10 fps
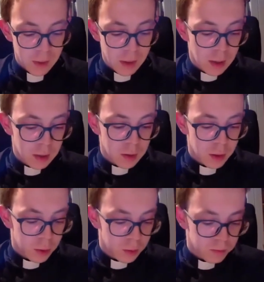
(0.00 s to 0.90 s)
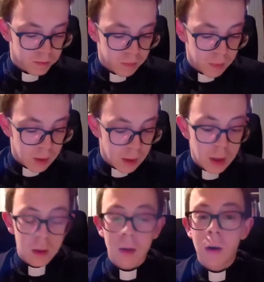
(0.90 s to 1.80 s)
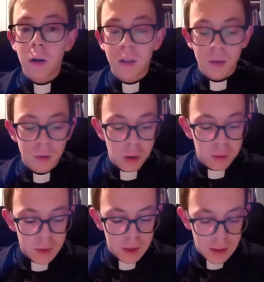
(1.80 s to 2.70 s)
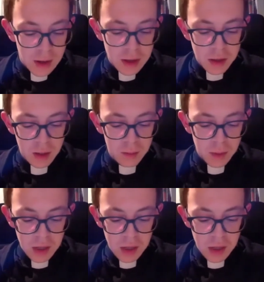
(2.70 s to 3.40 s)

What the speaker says: So, the current COVID-19